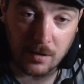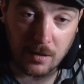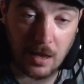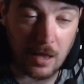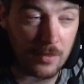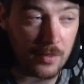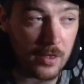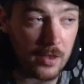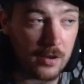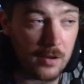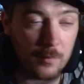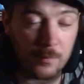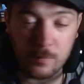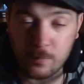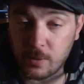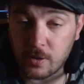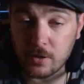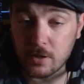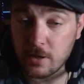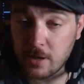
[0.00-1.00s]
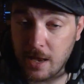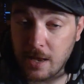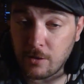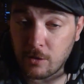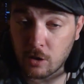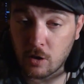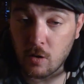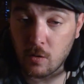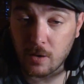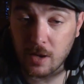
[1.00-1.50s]
But he ate
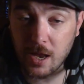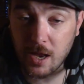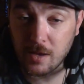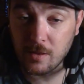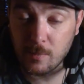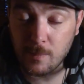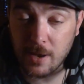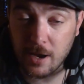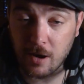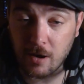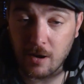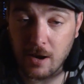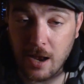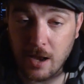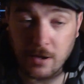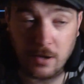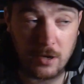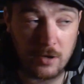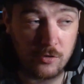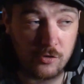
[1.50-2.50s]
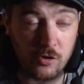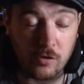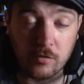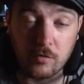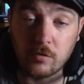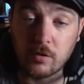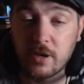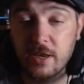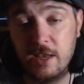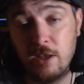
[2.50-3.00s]
the cocaine, the bear, and he
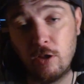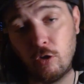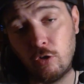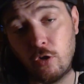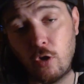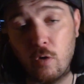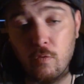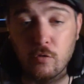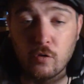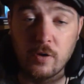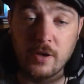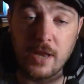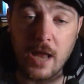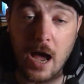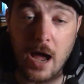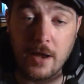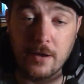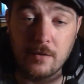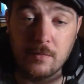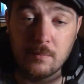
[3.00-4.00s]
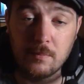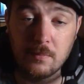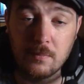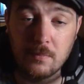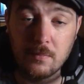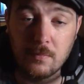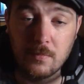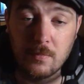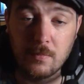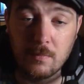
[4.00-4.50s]
just keeled over and died.
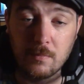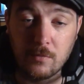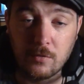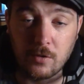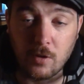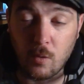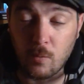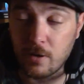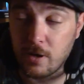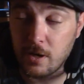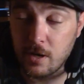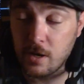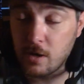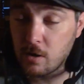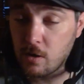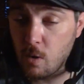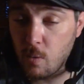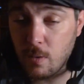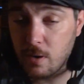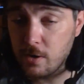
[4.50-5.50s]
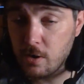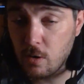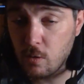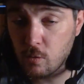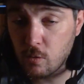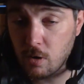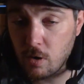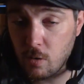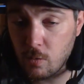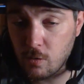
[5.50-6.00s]
So, he didn't go on
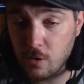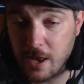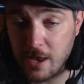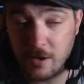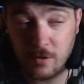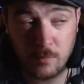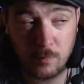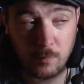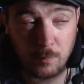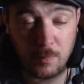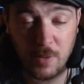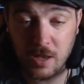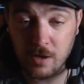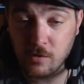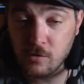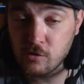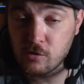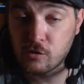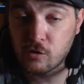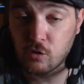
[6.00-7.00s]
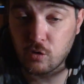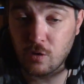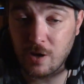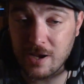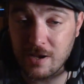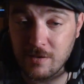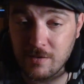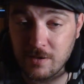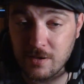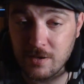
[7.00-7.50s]
no cocaine binge
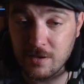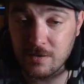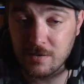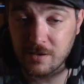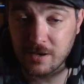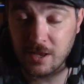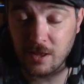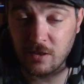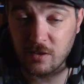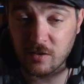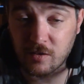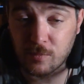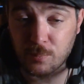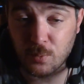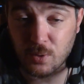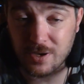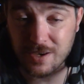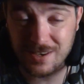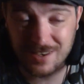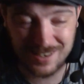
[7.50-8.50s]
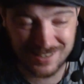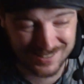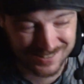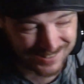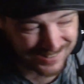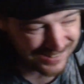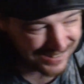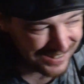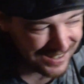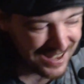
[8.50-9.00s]
crazy killing spree
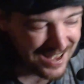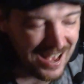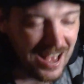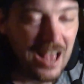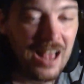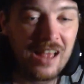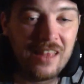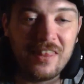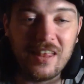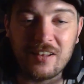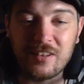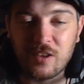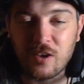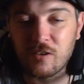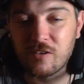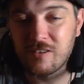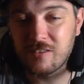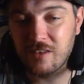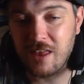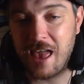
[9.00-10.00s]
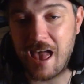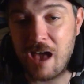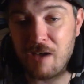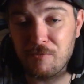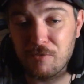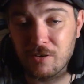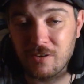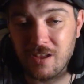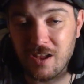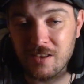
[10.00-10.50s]
that they're
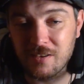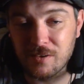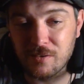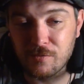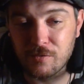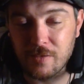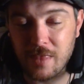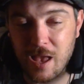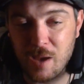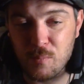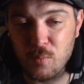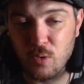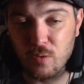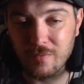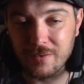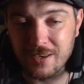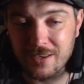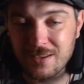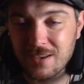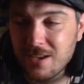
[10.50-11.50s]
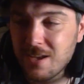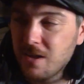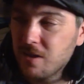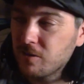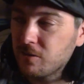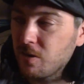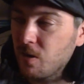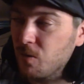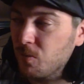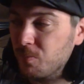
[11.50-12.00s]
advertising for that movie.
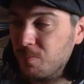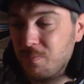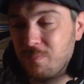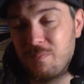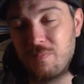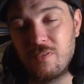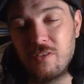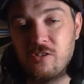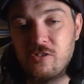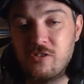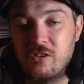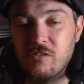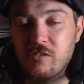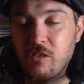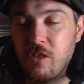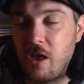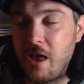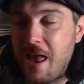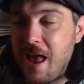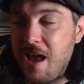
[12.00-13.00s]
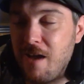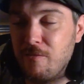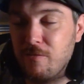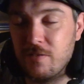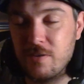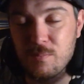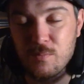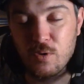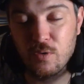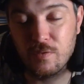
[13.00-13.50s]
So, just
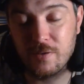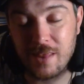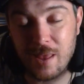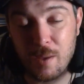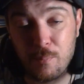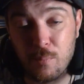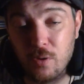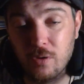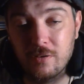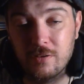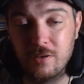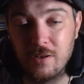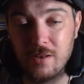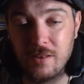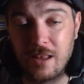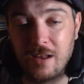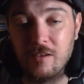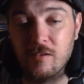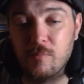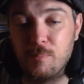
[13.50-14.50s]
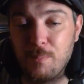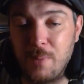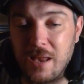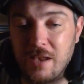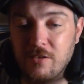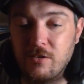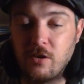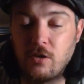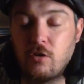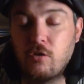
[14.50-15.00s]
every movie that puts in that is
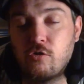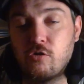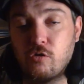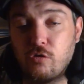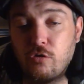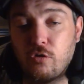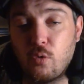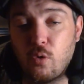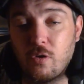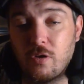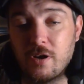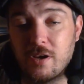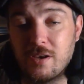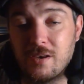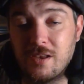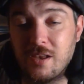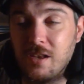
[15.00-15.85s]
based on a true story,